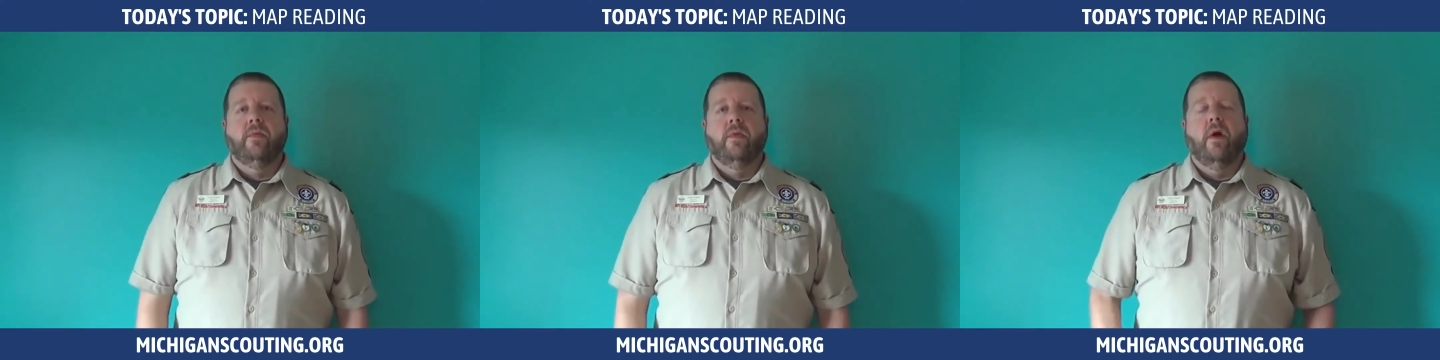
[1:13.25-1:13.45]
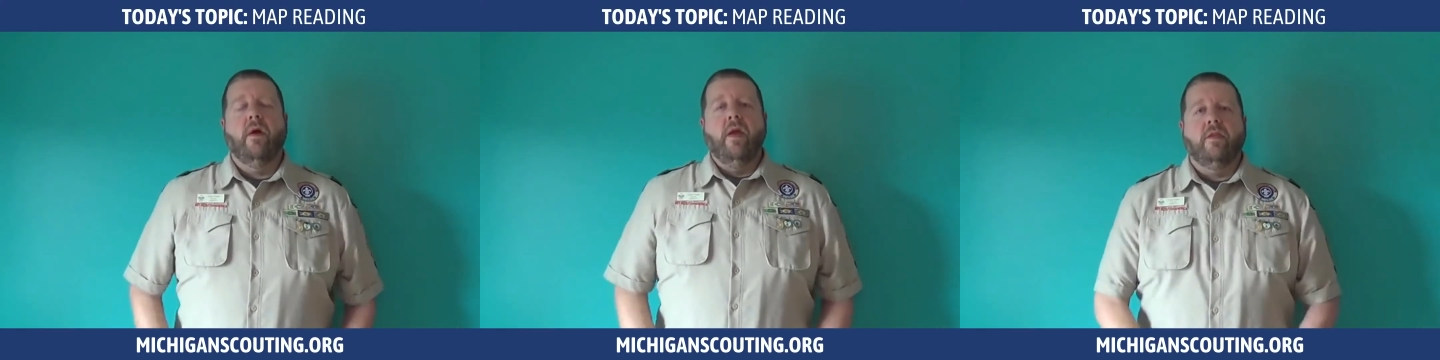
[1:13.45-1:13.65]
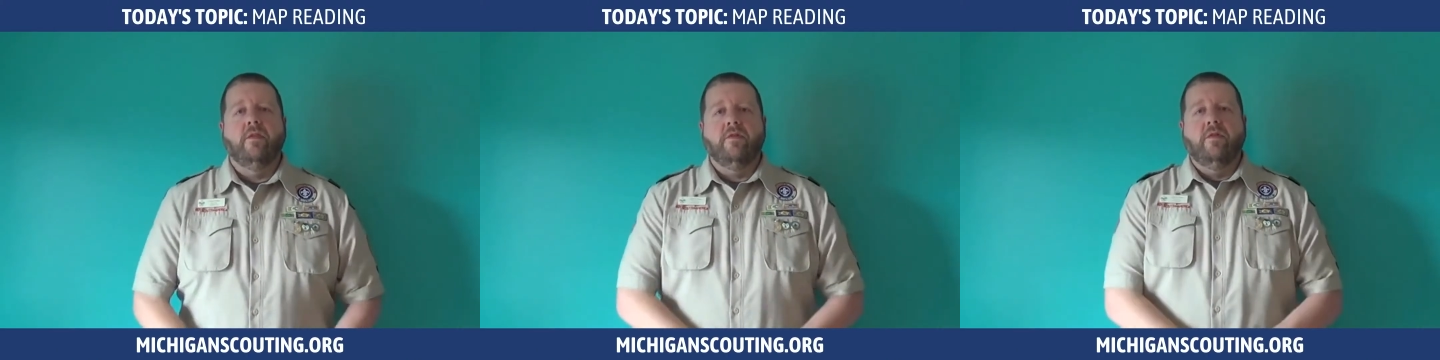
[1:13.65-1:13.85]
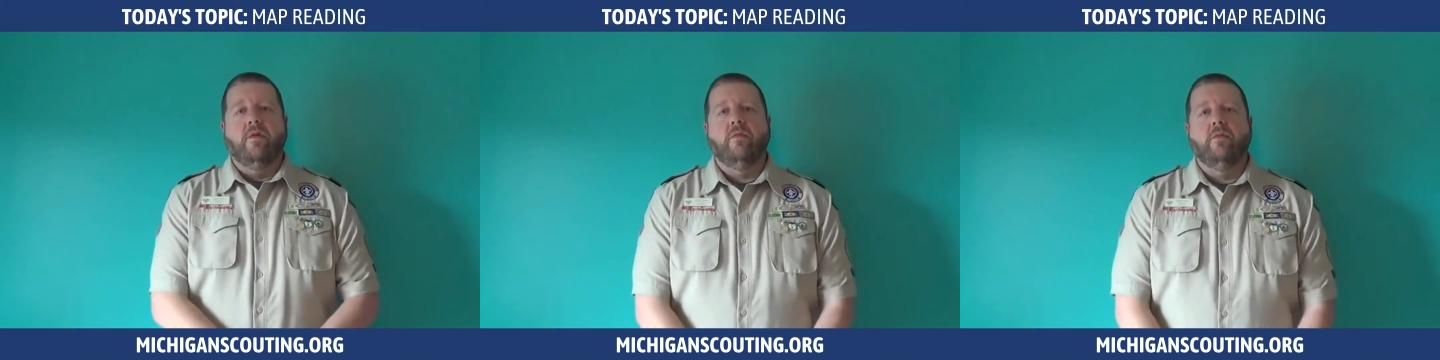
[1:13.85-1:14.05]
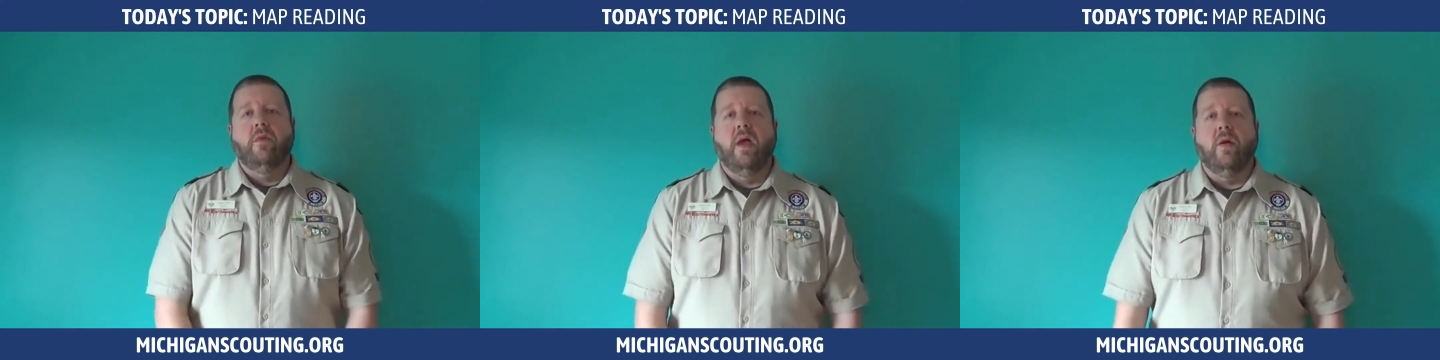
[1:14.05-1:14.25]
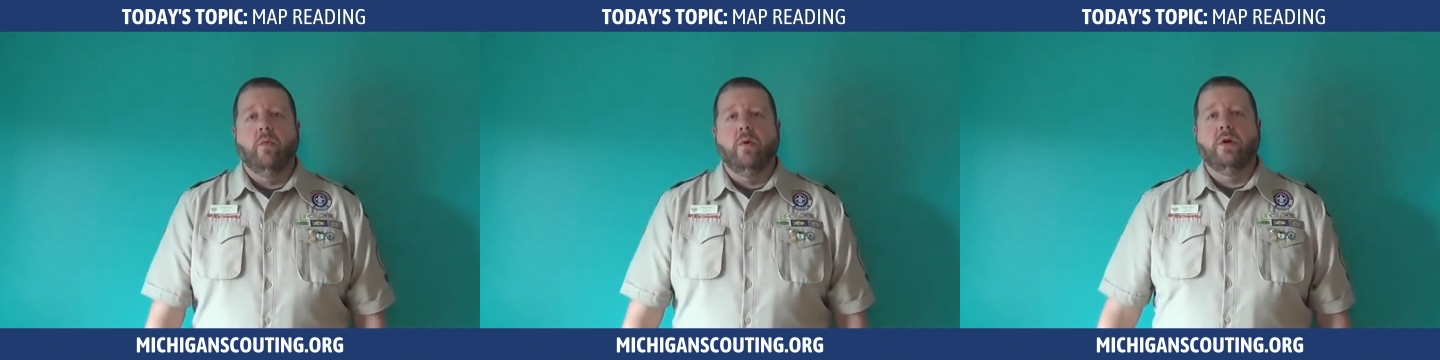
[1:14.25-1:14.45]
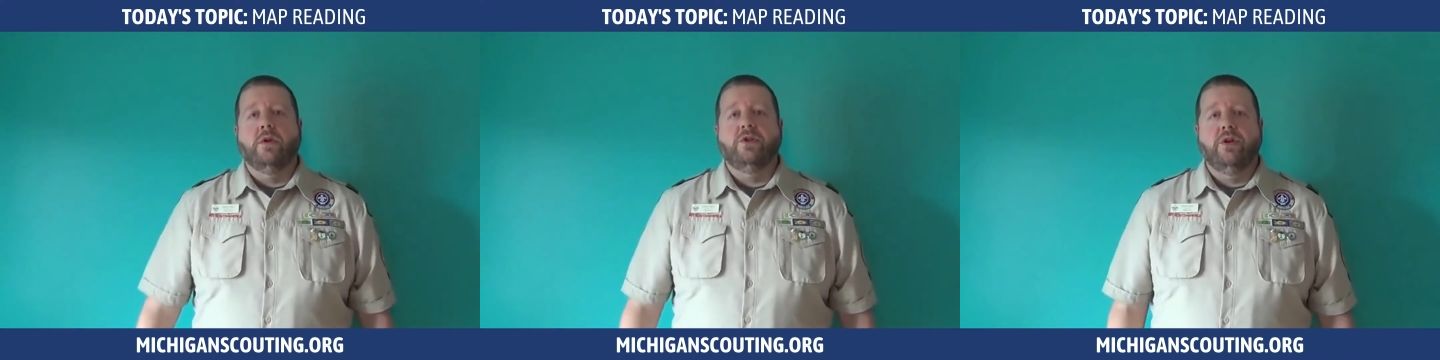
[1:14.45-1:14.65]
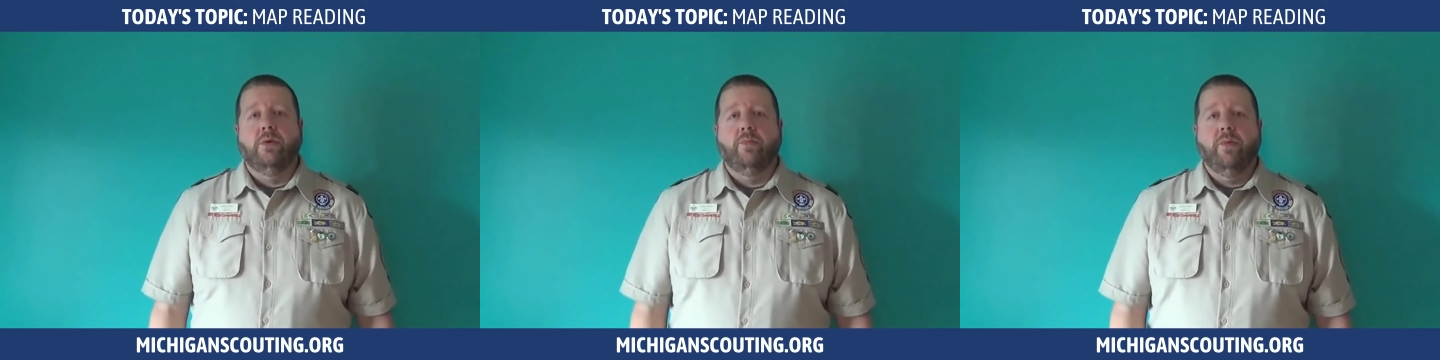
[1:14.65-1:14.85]
Alright, so now we're going
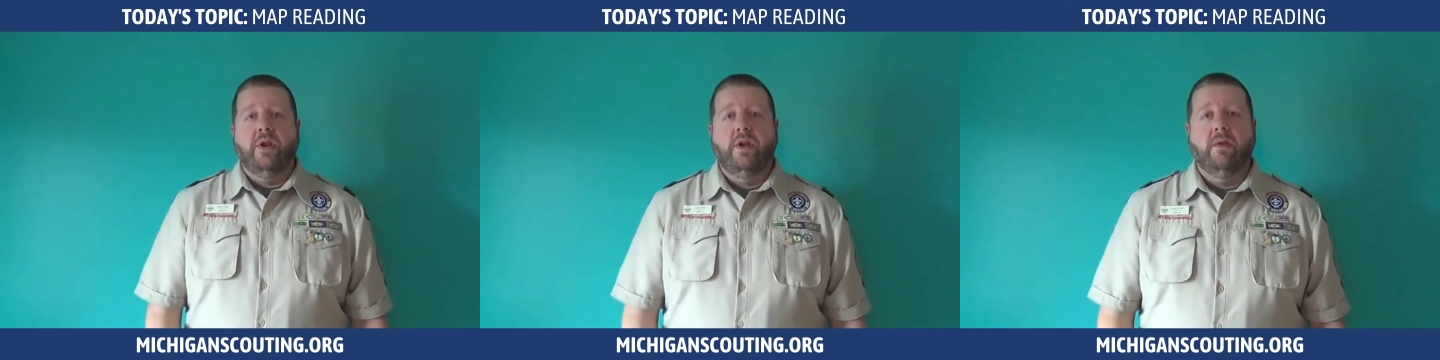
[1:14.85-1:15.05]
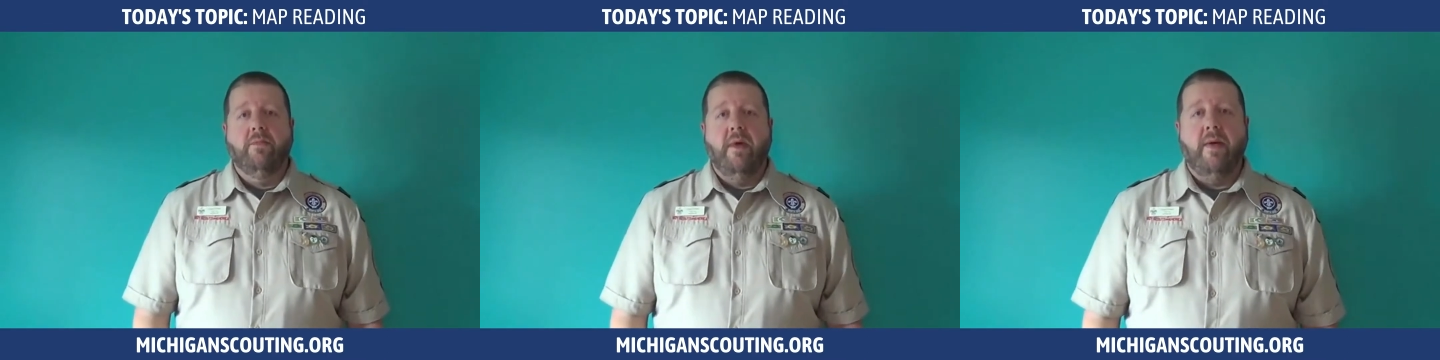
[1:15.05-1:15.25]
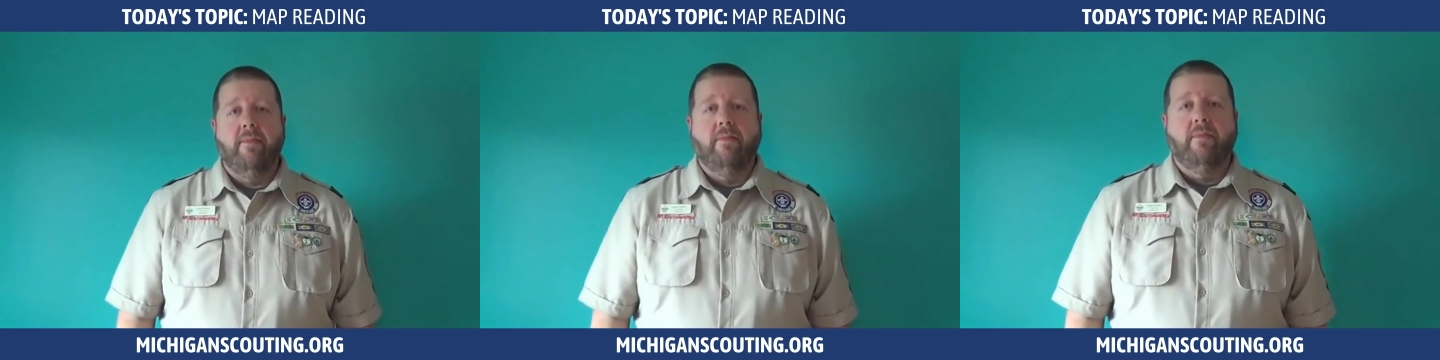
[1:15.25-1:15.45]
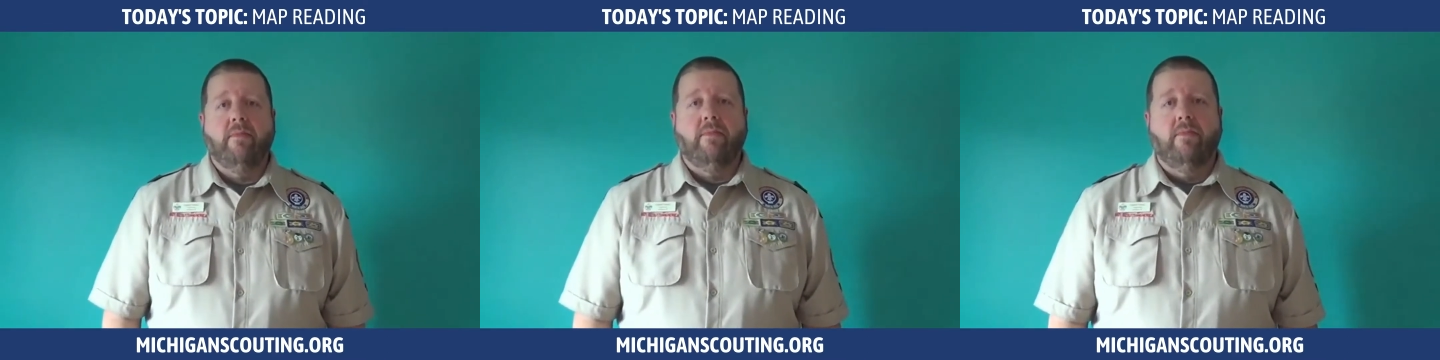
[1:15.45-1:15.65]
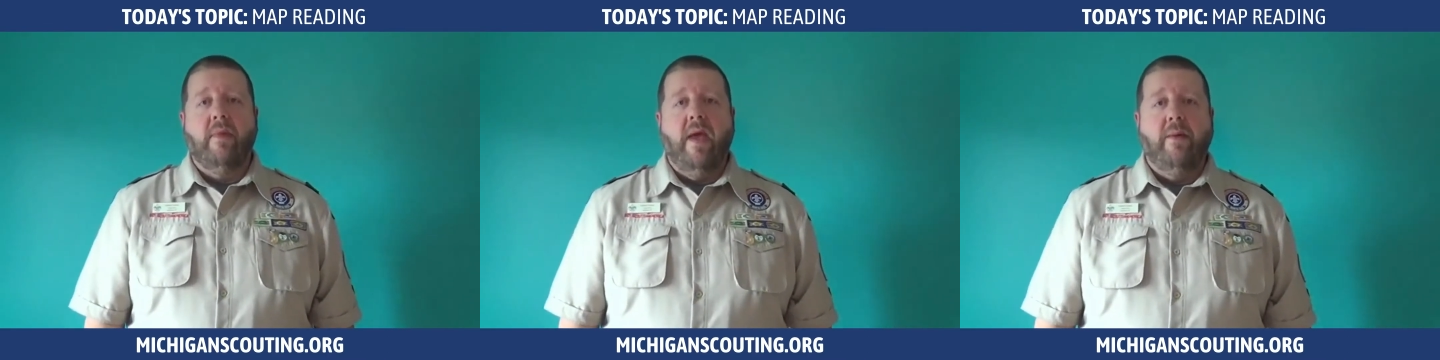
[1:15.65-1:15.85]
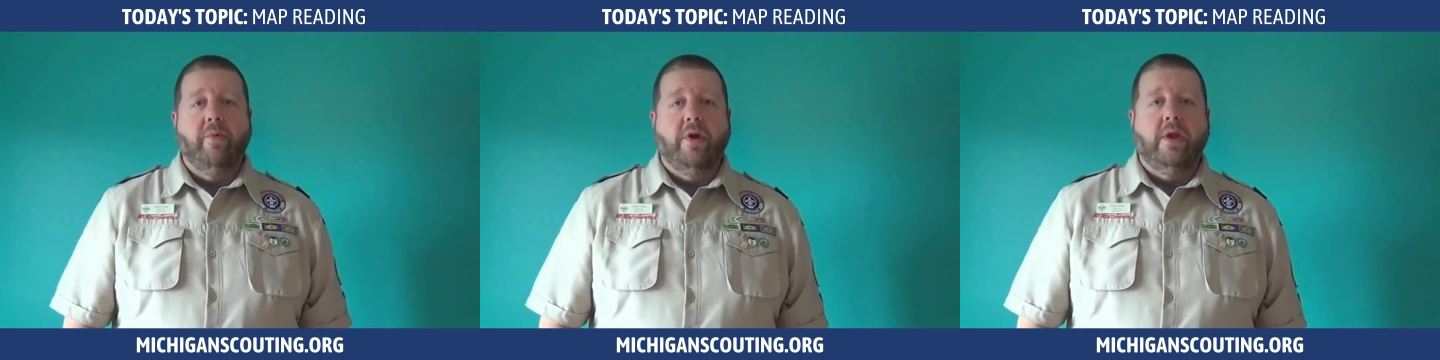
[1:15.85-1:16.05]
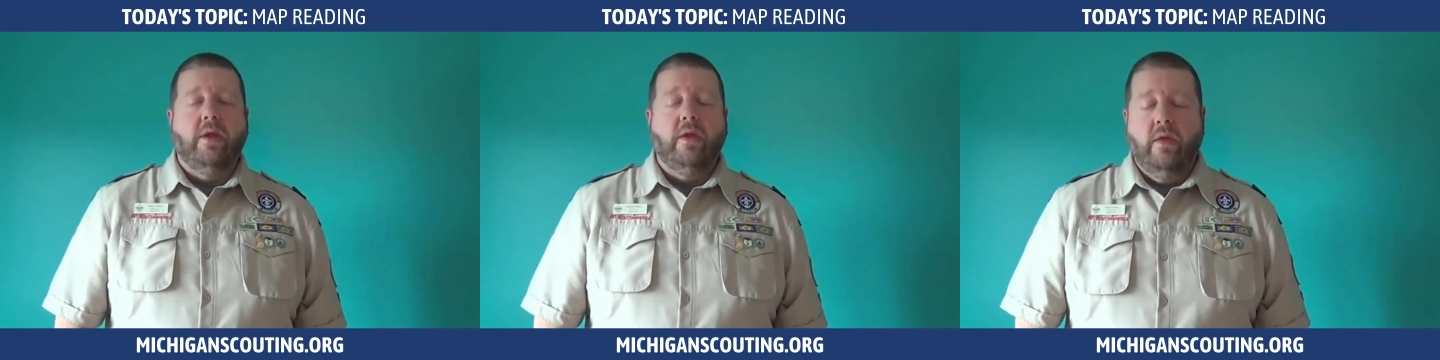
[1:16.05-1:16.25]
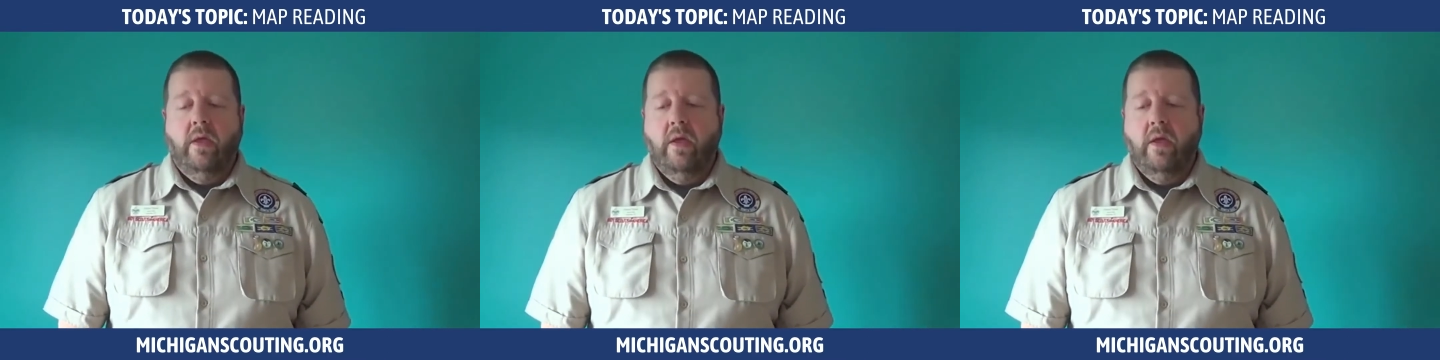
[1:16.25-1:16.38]
to jump right into map reading.